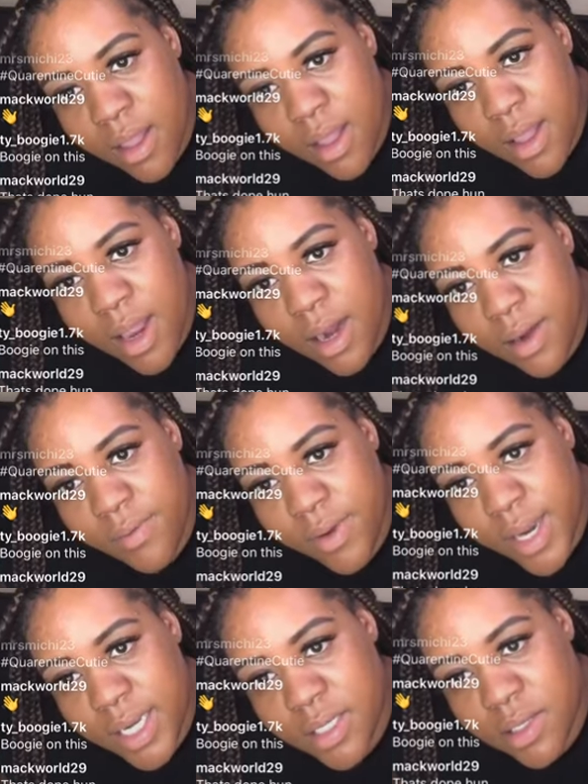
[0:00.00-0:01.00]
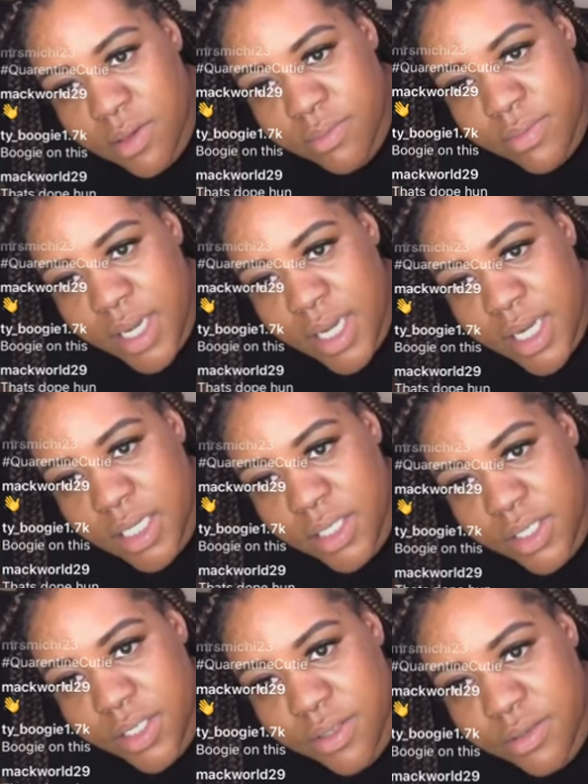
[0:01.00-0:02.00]
I love you guys so
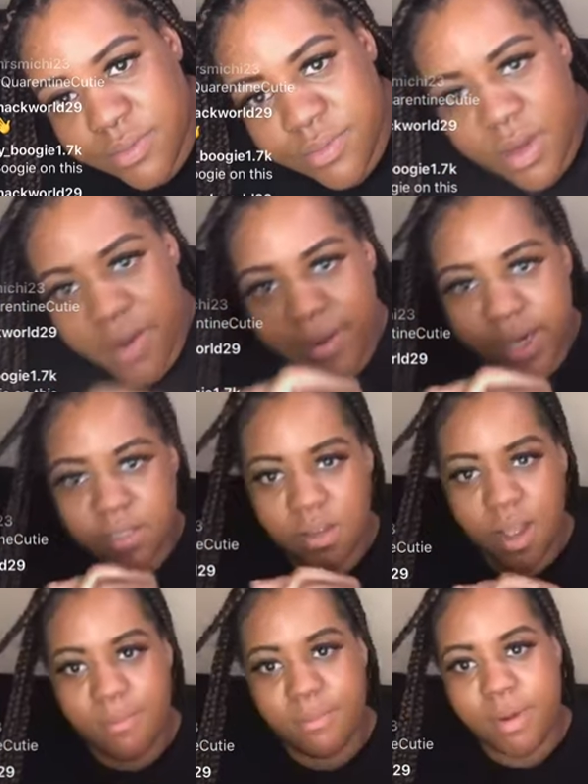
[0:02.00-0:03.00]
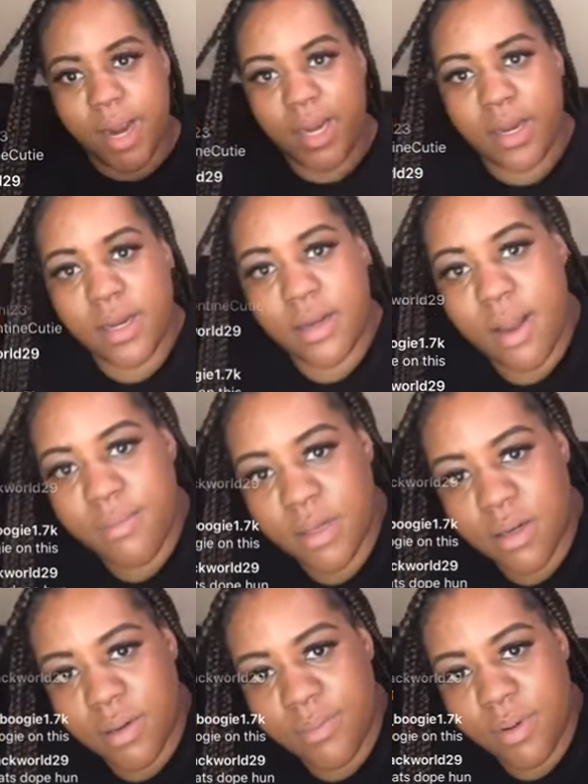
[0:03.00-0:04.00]
much. All right, so I'm braiding. I'm just
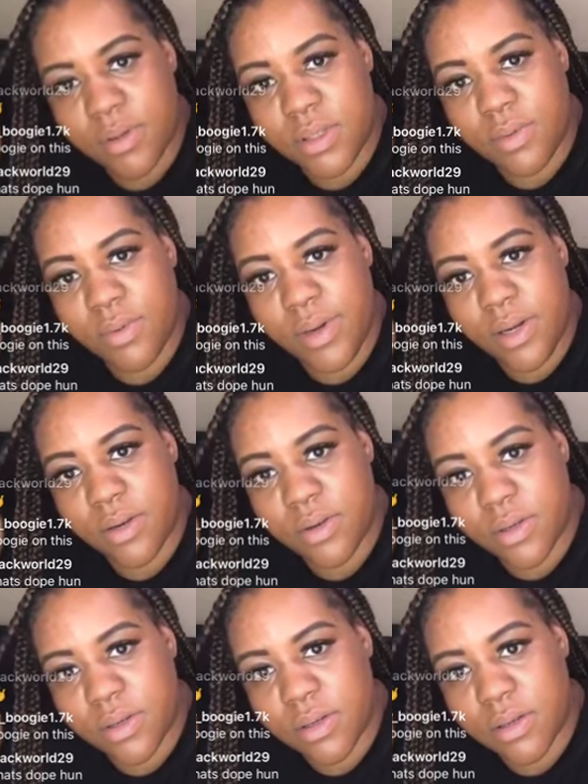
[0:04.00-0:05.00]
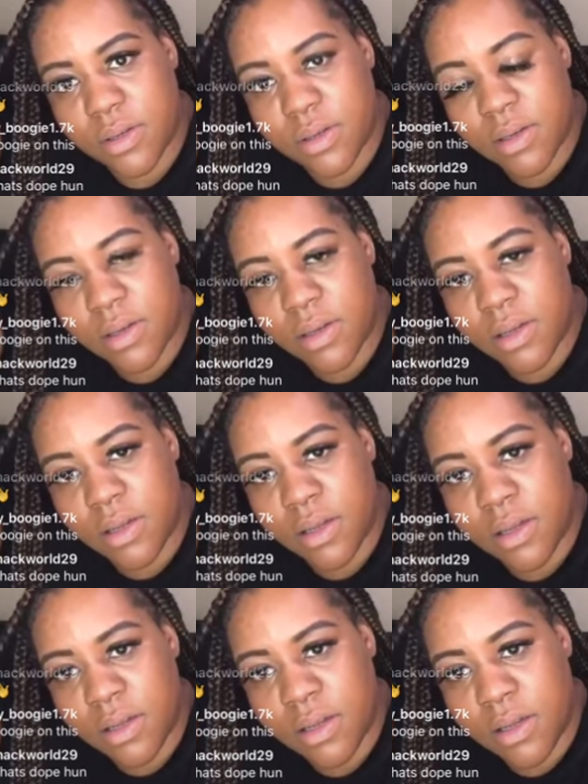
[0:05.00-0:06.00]
going to post up what we're doing.
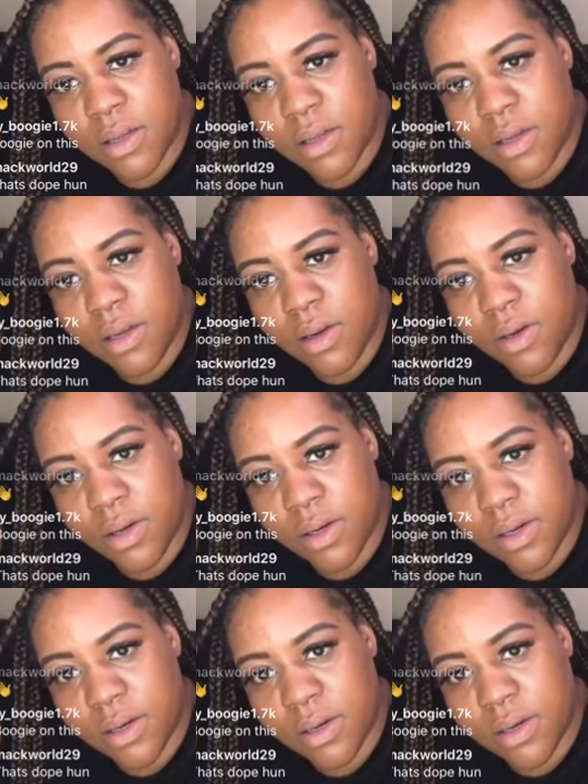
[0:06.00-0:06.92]
Hold on.